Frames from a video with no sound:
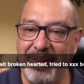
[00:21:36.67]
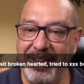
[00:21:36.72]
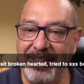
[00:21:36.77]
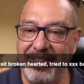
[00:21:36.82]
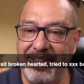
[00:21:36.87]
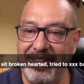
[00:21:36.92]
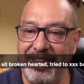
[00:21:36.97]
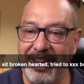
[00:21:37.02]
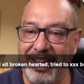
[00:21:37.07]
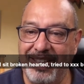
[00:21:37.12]

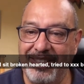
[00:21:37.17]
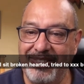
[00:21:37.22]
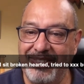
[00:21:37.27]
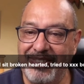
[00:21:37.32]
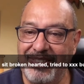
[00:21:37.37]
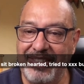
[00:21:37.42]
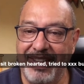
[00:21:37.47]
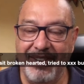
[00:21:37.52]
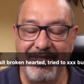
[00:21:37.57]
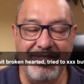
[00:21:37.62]
but
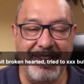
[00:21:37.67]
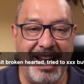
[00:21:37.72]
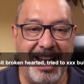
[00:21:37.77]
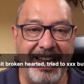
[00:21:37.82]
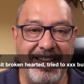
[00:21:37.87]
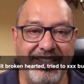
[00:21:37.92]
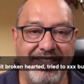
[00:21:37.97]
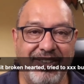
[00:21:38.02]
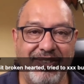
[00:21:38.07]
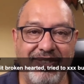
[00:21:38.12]
no, no,
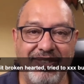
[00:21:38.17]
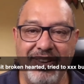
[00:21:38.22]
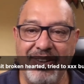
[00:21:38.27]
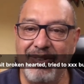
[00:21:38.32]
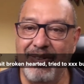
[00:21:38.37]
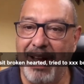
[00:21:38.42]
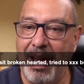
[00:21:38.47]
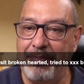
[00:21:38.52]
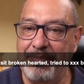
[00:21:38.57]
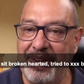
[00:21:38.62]
I
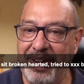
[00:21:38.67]
don't know.